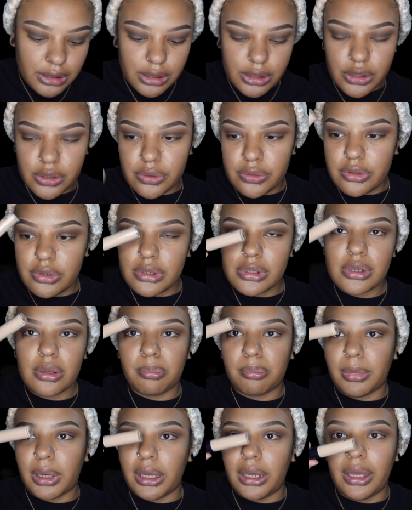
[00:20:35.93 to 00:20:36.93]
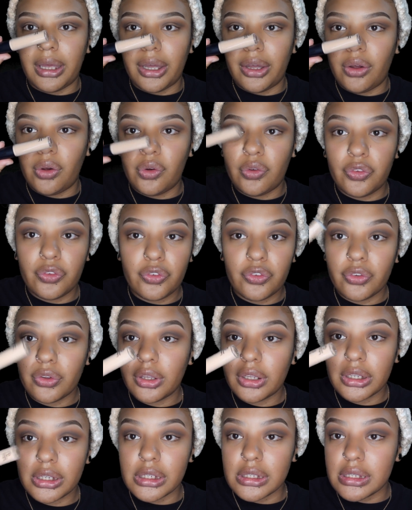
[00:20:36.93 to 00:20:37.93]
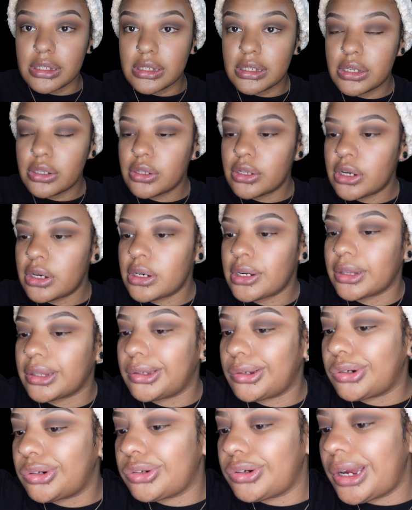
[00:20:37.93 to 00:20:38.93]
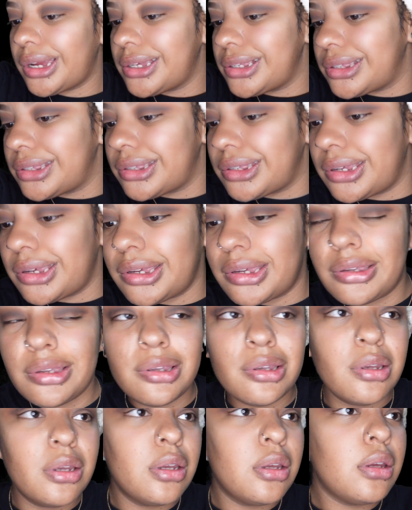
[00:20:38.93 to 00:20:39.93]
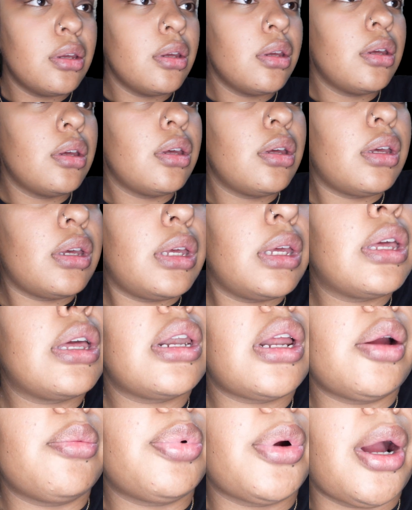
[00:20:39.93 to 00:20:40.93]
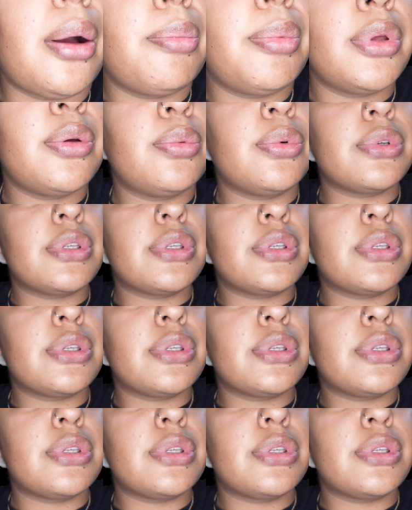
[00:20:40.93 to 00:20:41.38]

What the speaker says: gonna use my e.l.f. concealer, nothing crazy. And I probably will